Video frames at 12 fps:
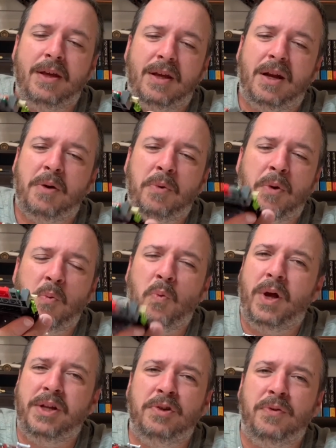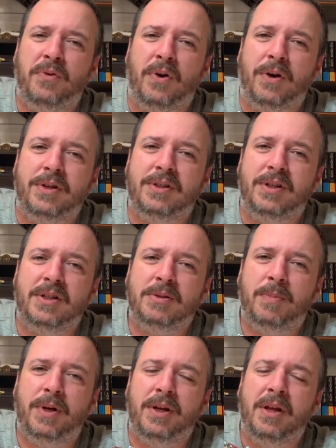And I went way too far into this,
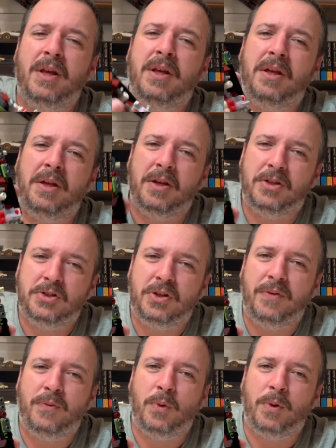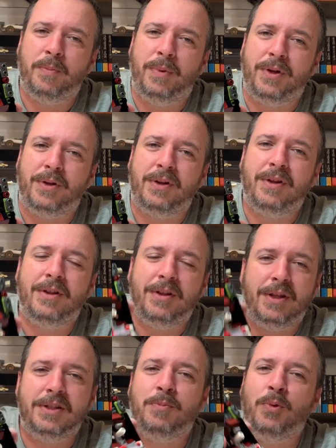but straightforward build.
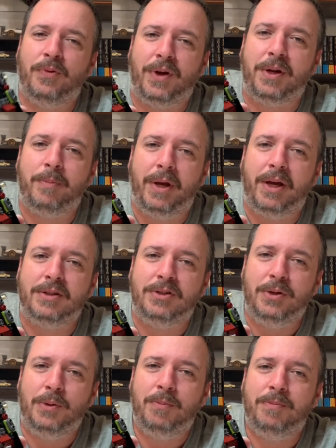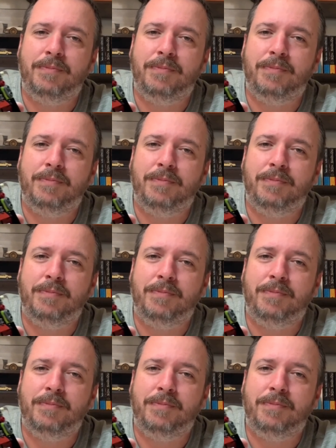Let's move on to bag 2.